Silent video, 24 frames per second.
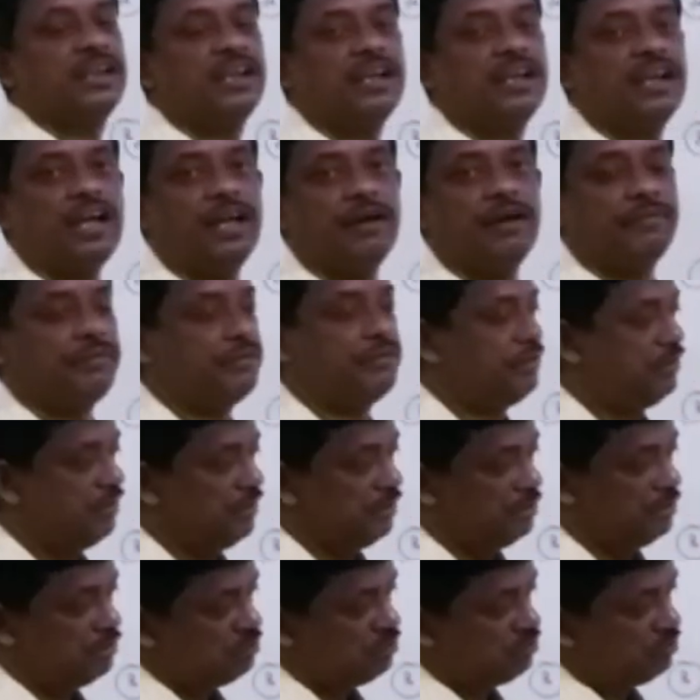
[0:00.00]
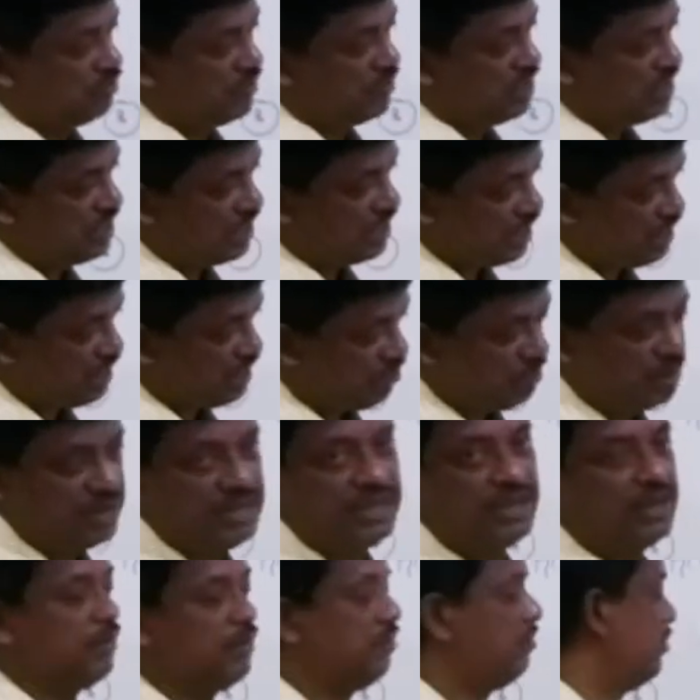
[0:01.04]
F. P A by
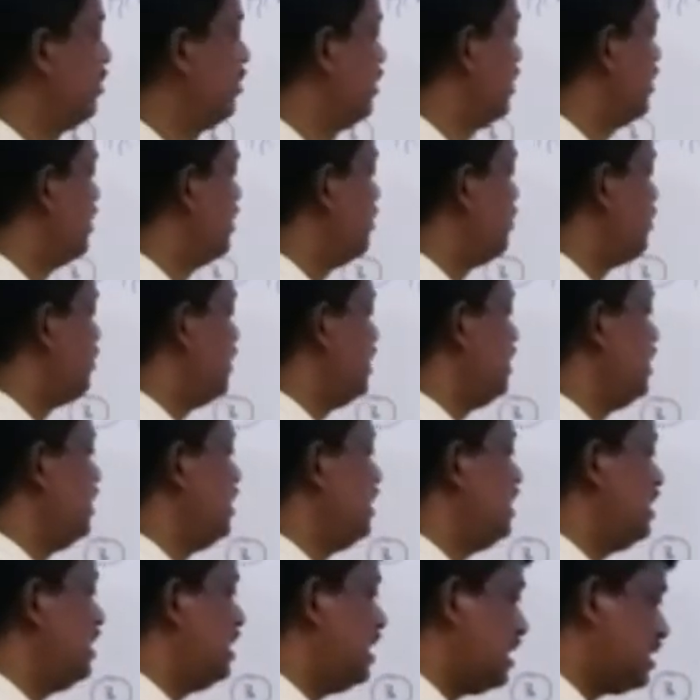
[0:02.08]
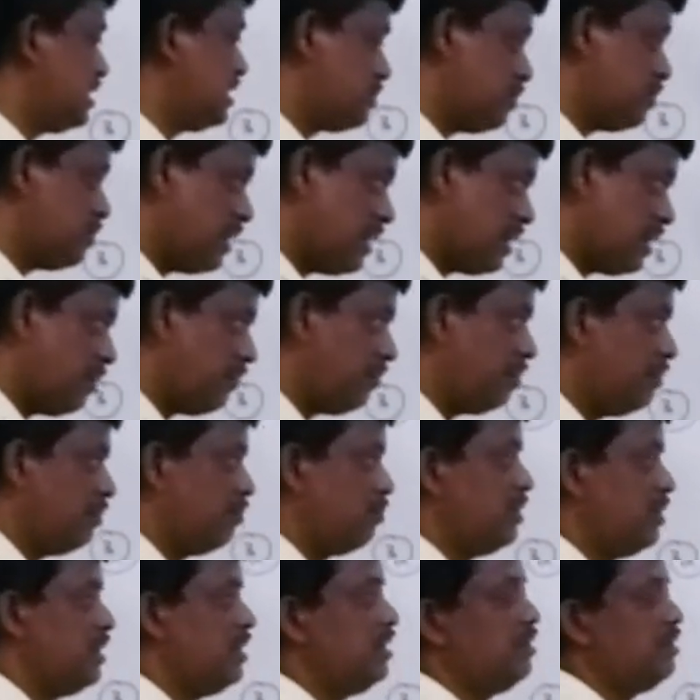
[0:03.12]
F. P E dash by F. P
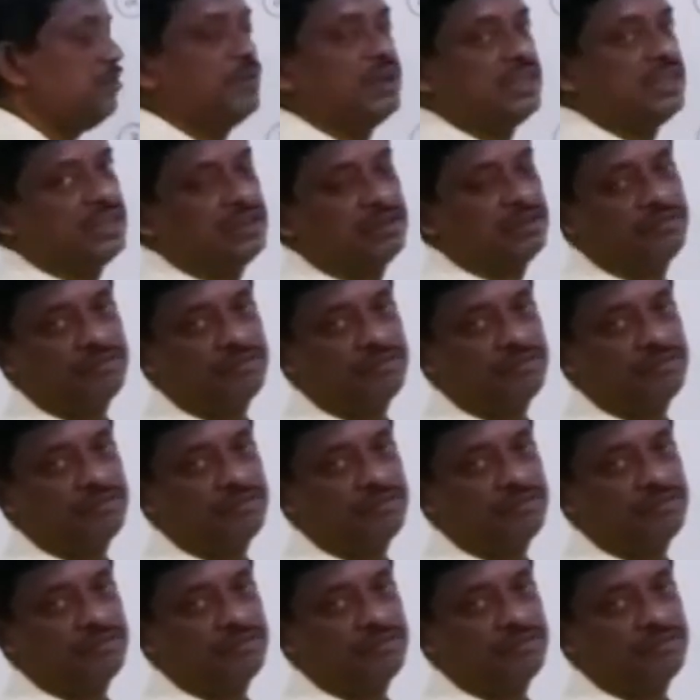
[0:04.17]
E by F.